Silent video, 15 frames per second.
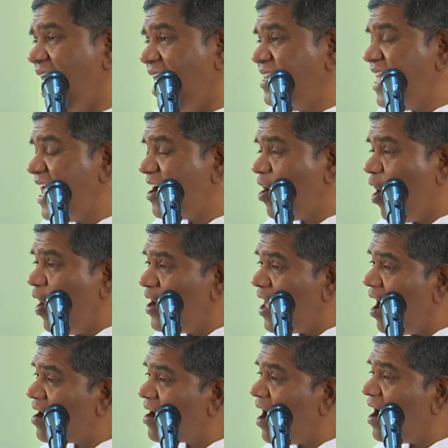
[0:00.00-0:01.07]
And they called
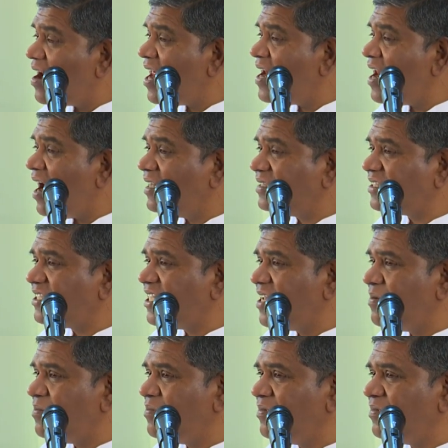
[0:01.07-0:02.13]
Achan and asked
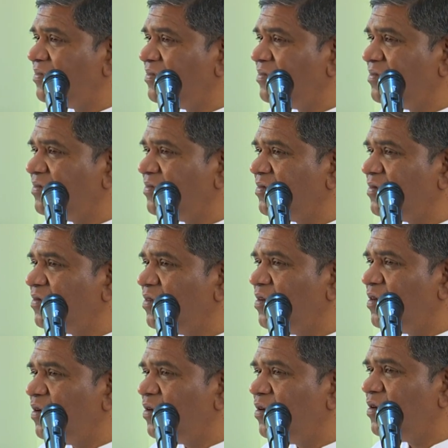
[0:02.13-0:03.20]
him,
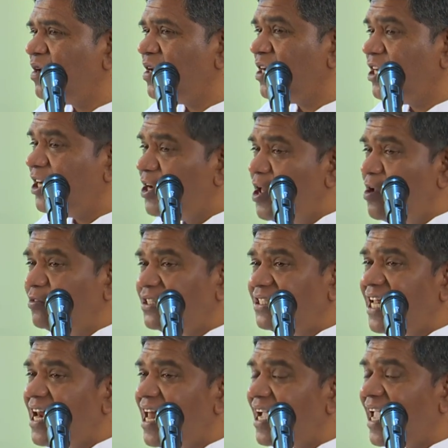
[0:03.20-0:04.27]
Did you
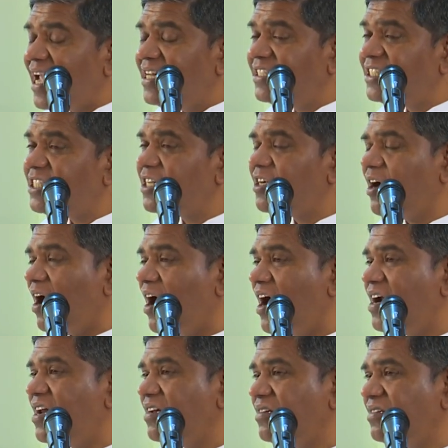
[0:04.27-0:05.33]
sin against
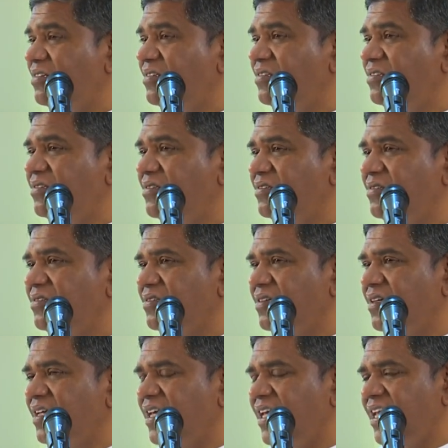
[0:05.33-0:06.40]
God?
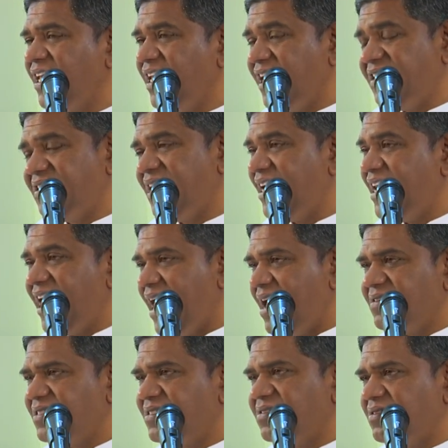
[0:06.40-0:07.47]
He said,
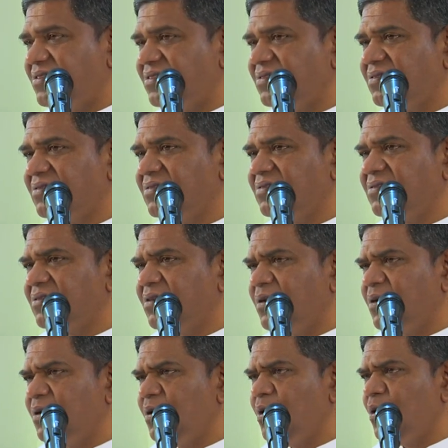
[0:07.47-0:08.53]
Yes.
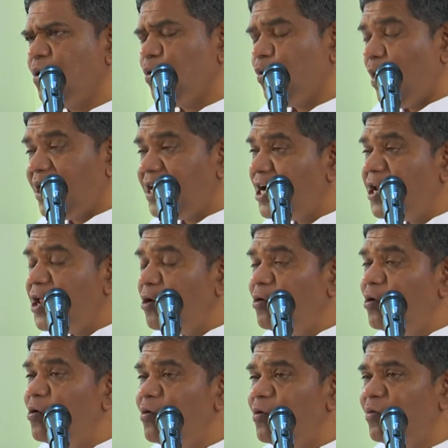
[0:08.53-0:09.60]
What did you
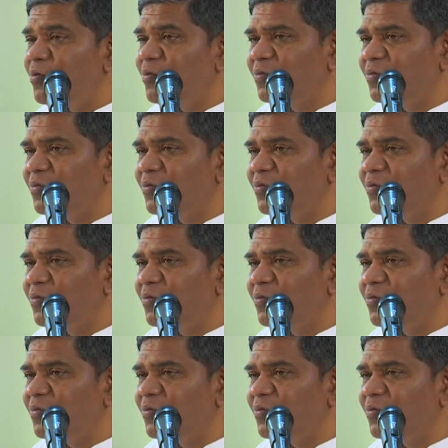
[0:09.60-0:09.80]
do?